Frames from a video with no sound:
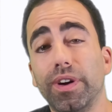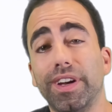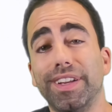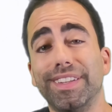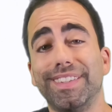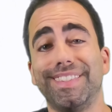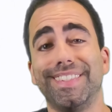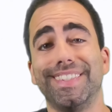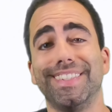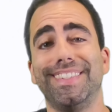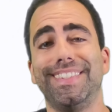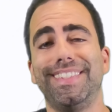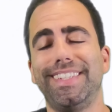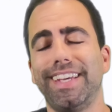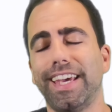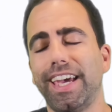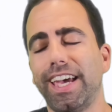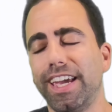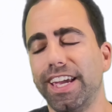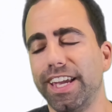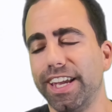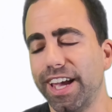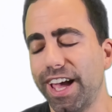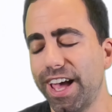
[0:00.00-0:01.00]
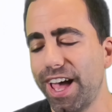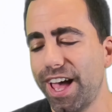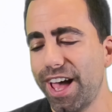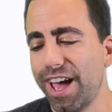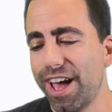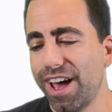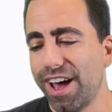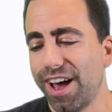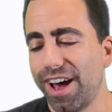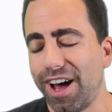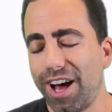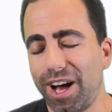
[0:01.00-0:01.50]
and today
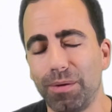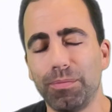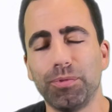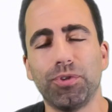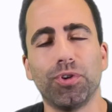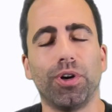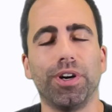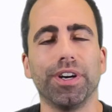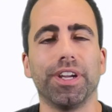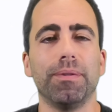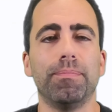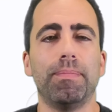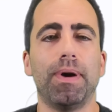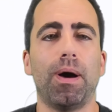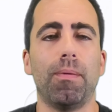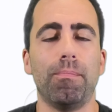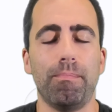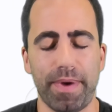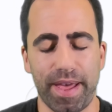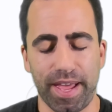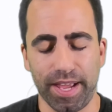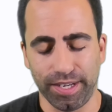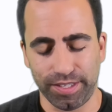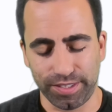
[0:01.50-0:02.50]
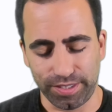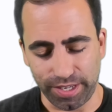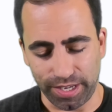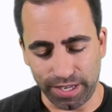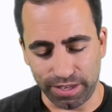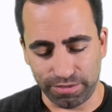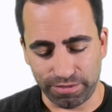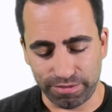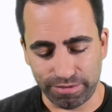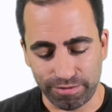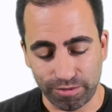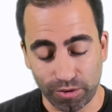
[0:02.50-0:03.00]
I'm talking about MagSafe.